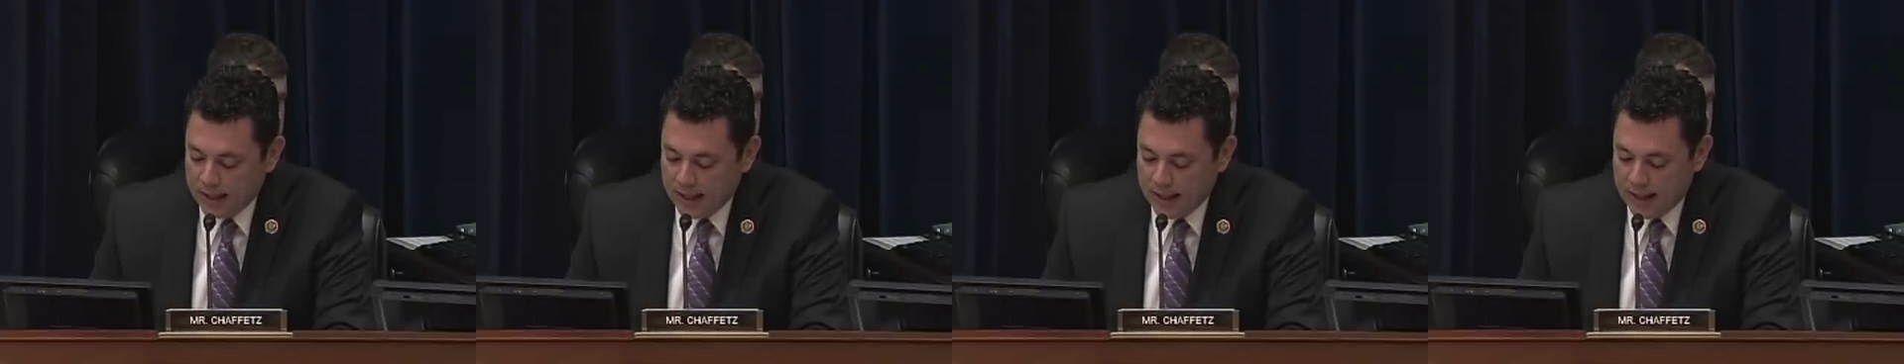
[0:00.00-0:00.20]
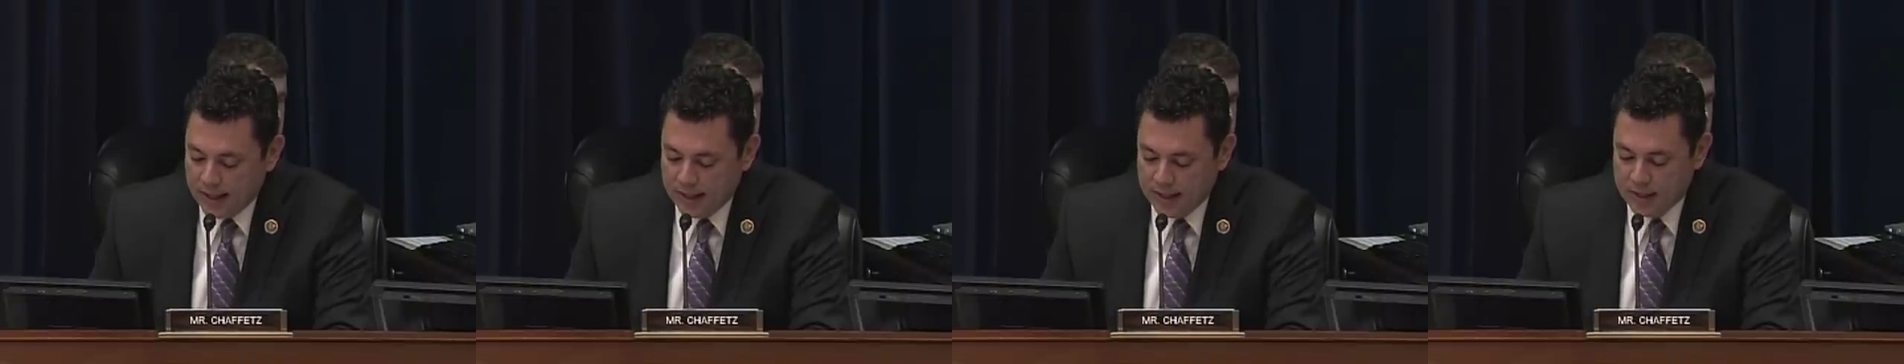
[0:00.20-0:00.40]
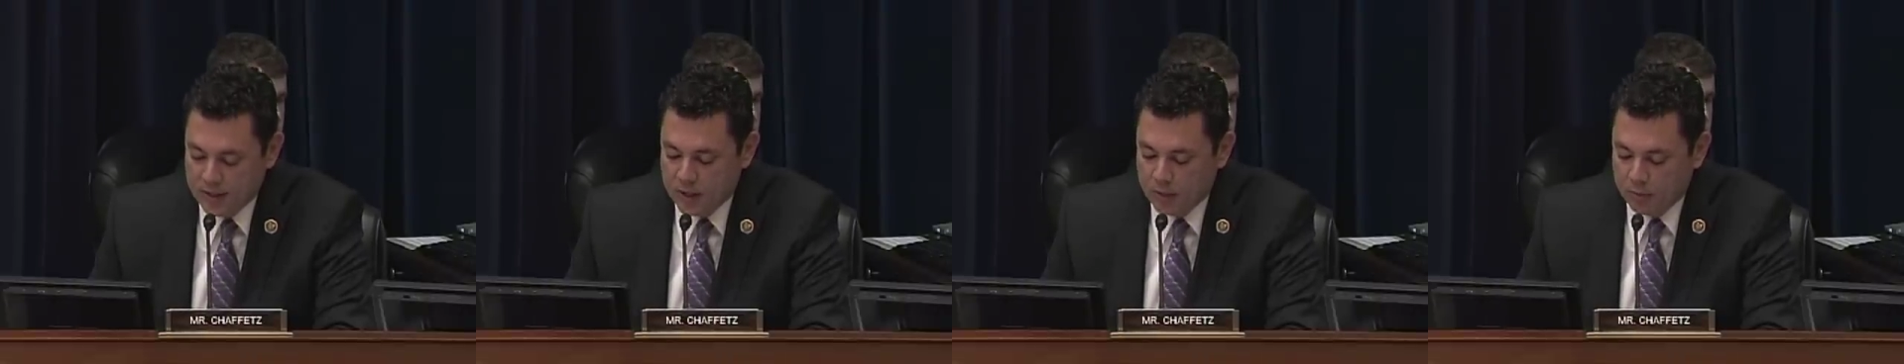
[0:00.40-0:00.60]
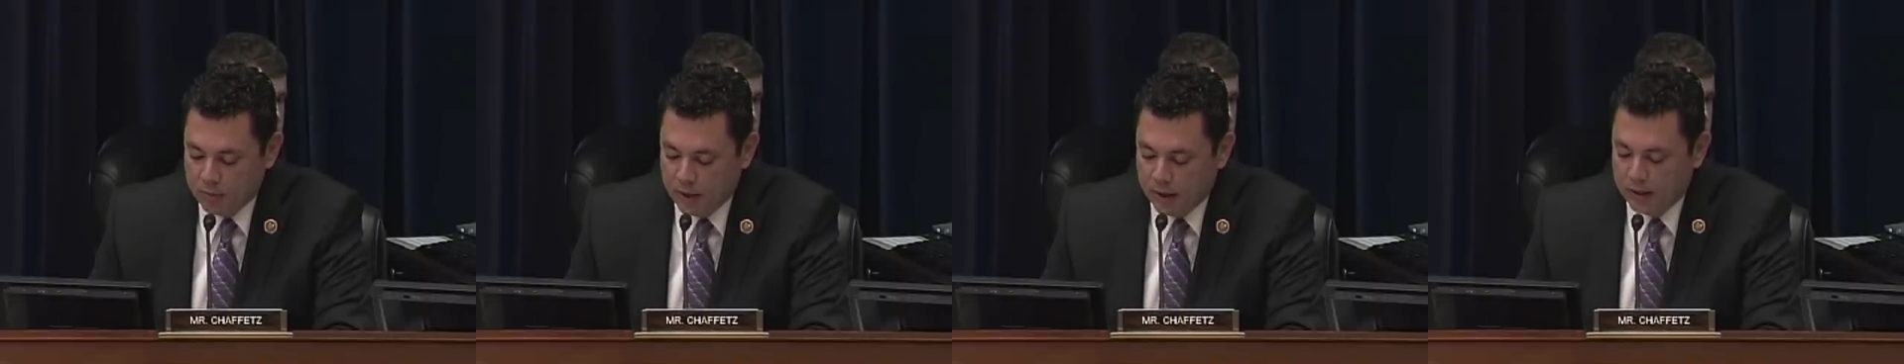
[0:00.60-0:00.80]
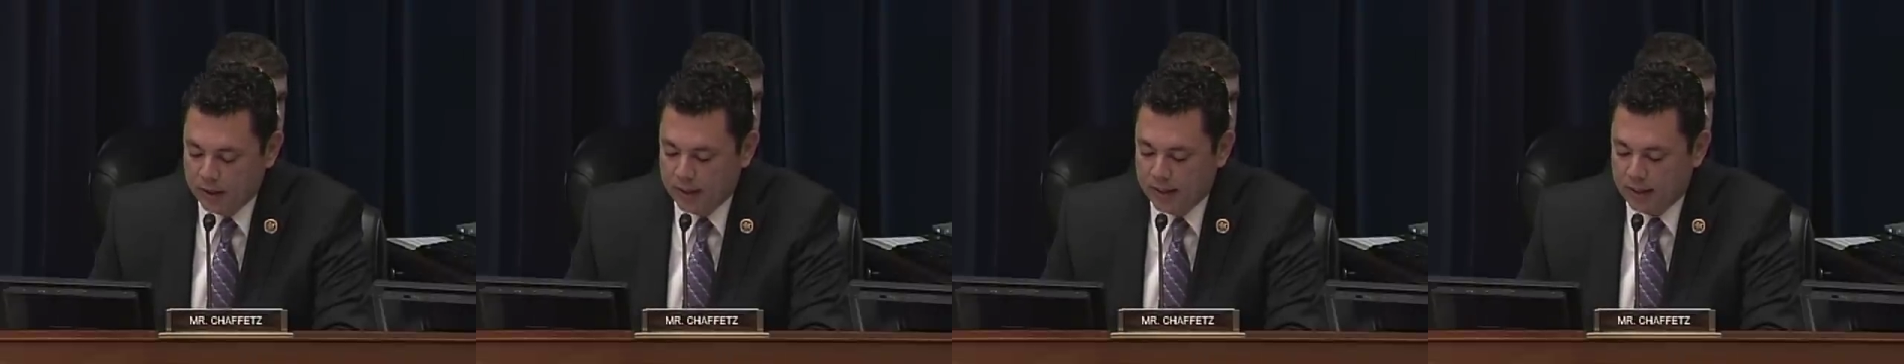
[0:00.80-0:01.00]
need is a
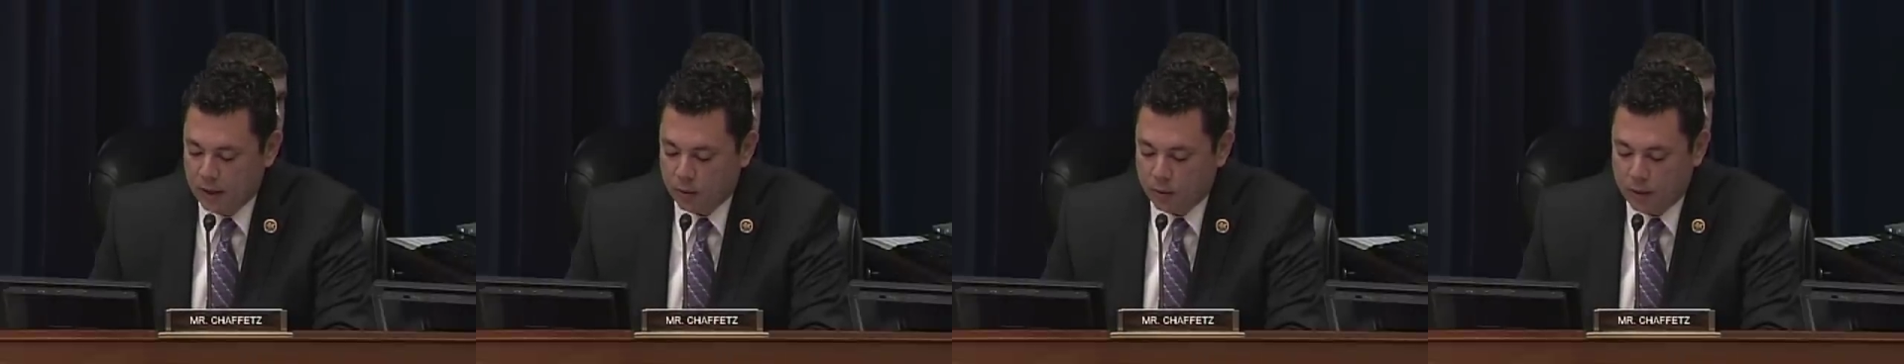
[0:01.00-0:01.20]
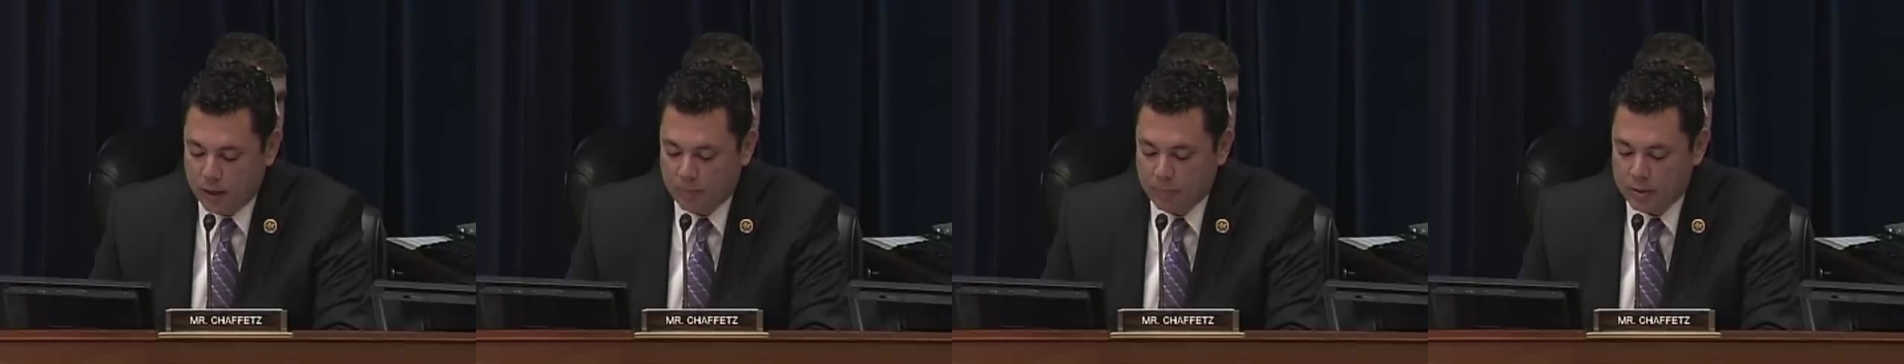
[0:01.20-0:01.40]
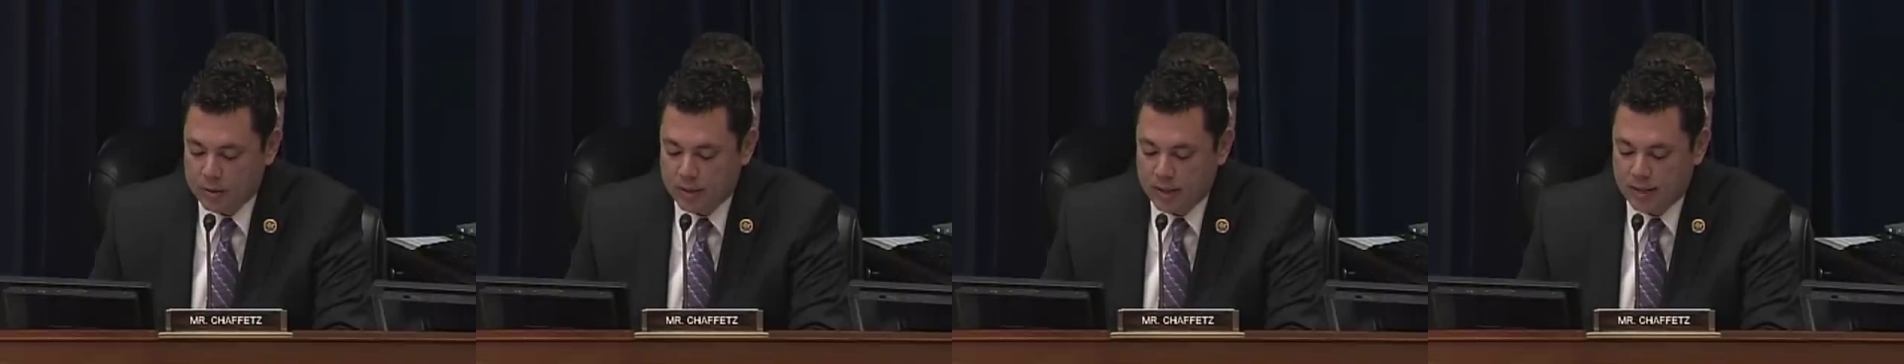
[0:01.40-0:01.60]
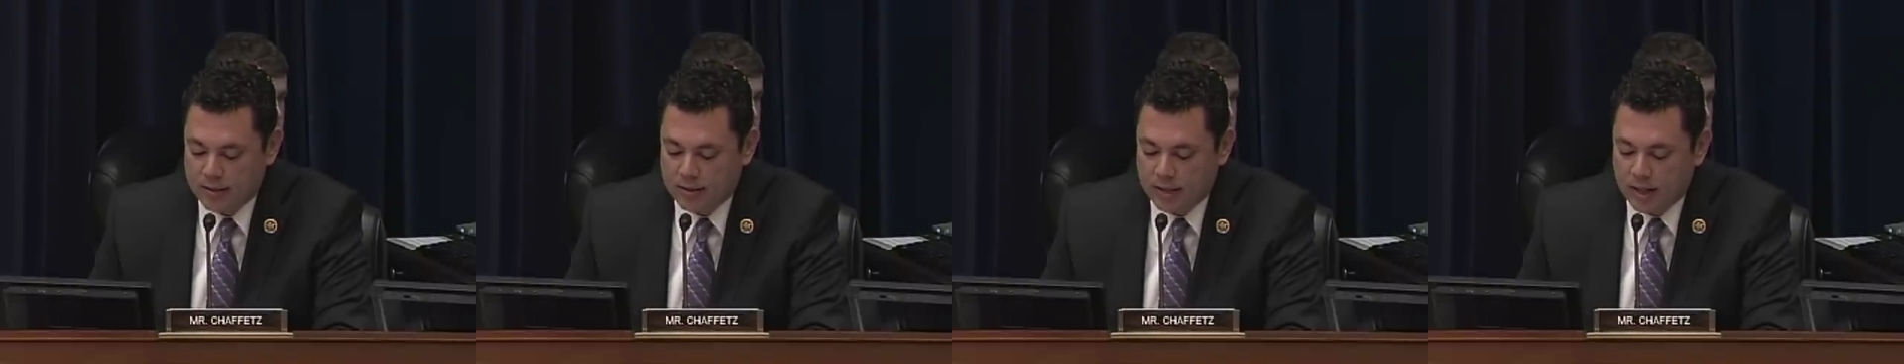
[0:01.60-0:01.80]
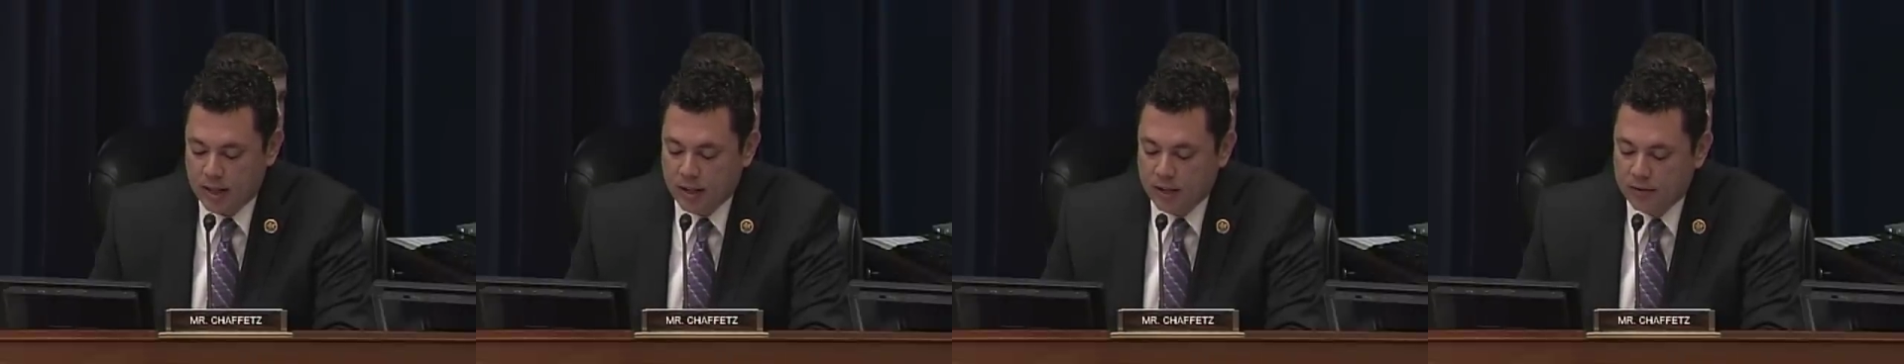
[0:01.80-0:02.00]
building that
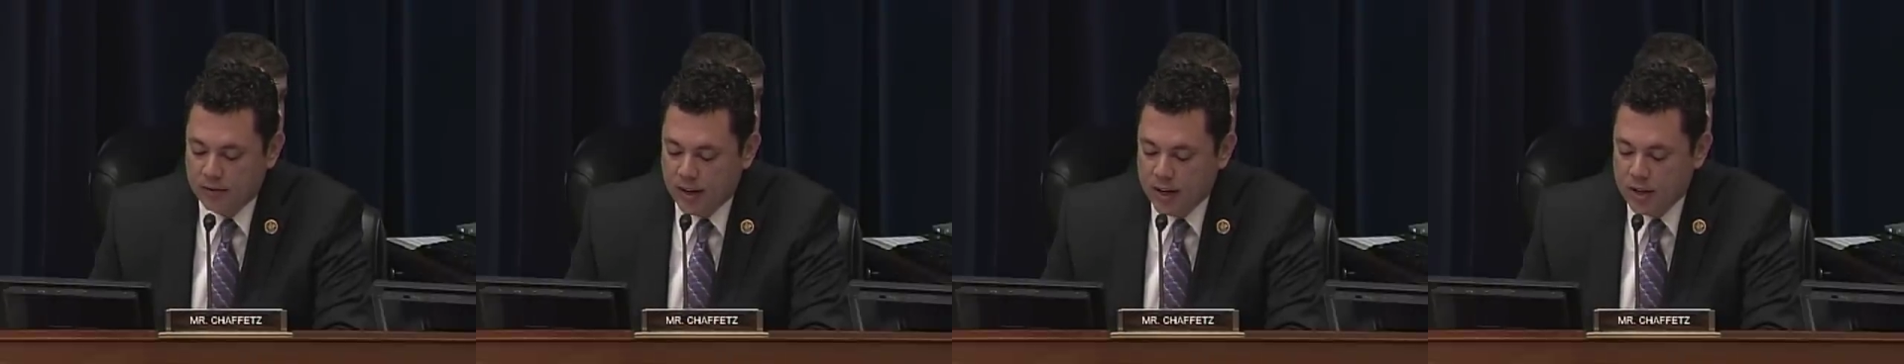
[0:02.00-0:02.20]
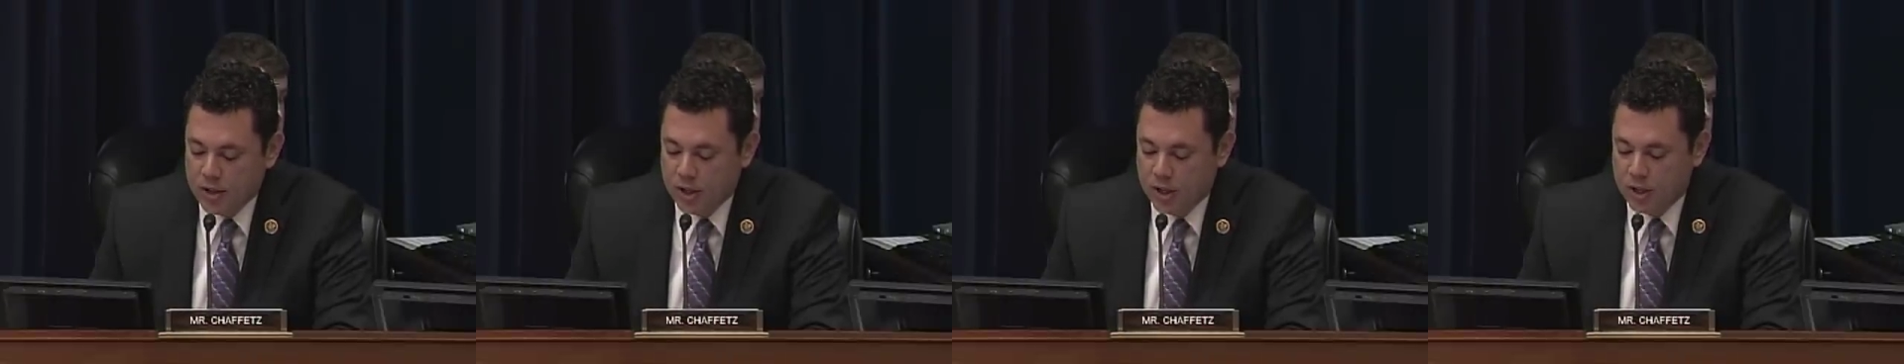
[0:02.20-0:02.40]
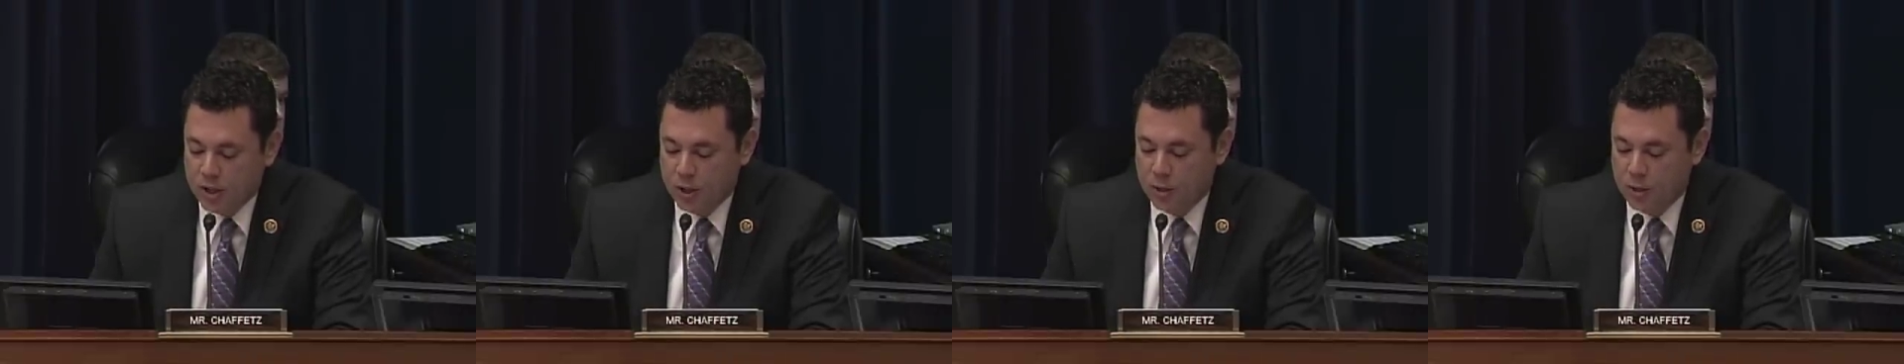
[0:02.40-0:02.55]
represents innovation,